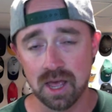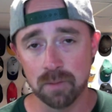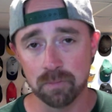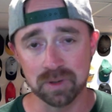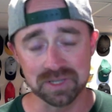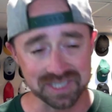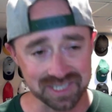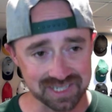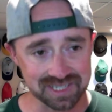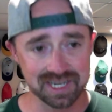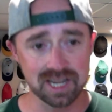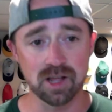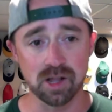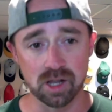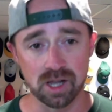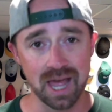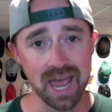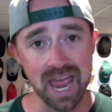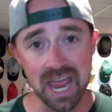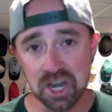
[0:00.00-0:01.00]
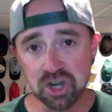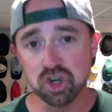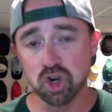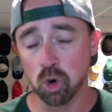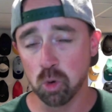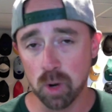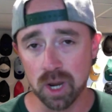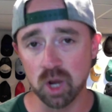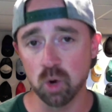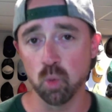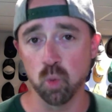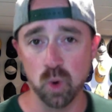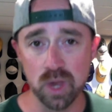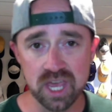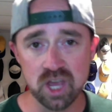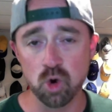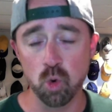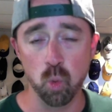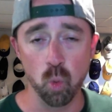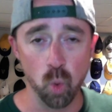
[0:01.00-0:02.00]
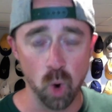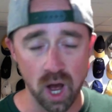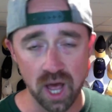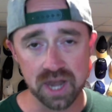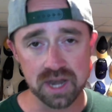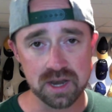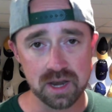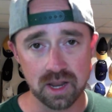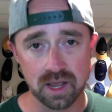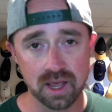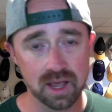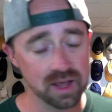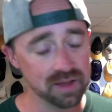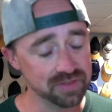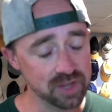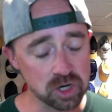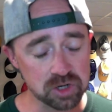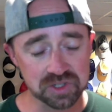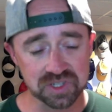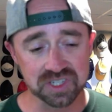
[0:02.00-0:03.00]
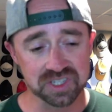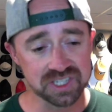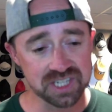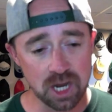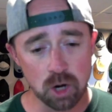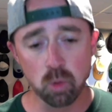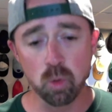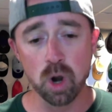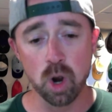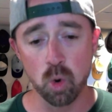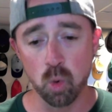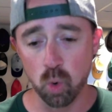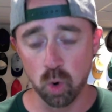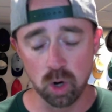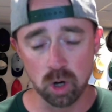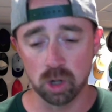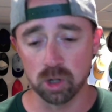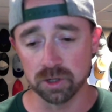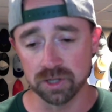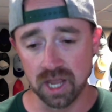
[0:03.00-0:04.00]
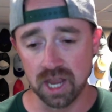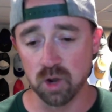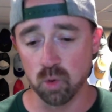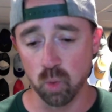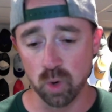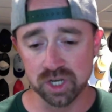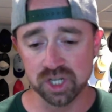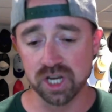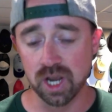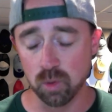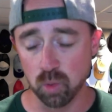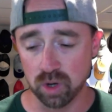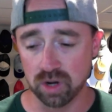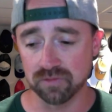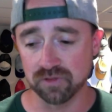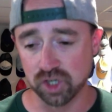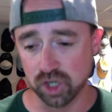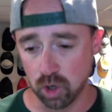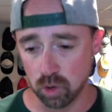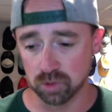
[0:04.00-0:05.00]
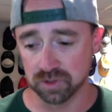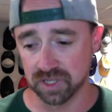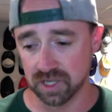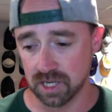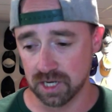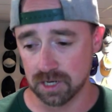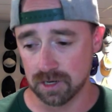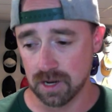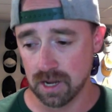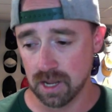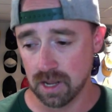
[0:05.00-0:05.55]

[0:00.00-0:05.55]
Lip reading: But still, entering week 1, there's zero world in which I would have chosen